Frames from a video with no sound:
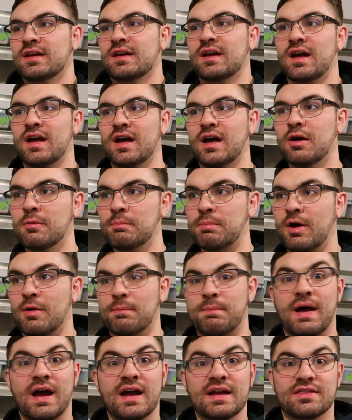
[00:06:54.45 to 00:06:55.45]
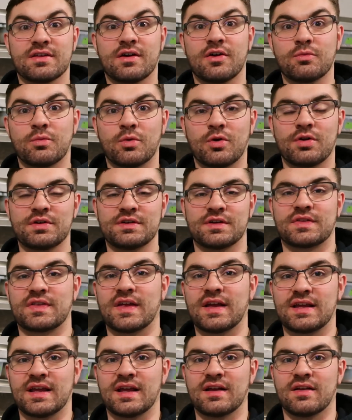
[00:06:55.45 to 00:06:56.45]
ball python world, you're
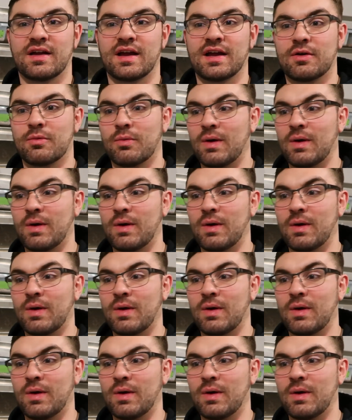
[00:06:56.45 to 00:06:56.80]
thinking like,